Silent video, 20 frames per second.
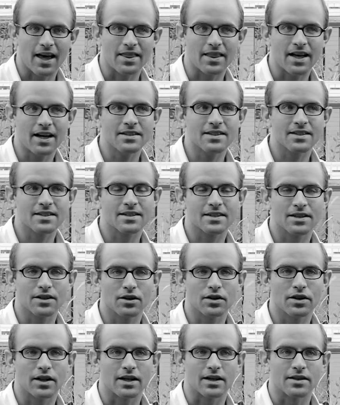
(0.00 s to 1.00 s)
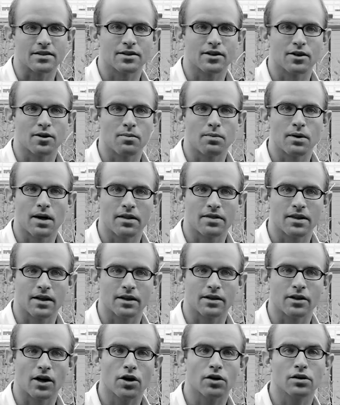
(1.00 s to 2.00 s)
And that's a skill that is going to be, I
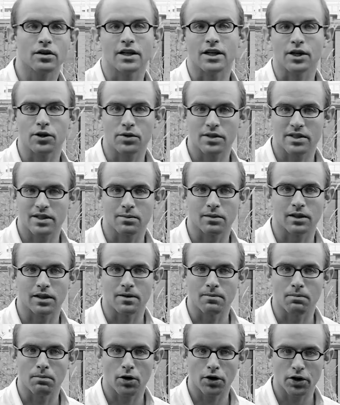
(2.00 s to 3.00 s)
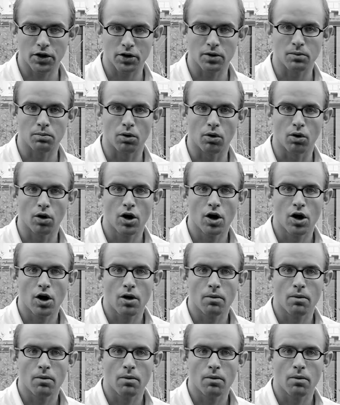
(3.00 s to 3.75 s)
think, not only increasingly marketable,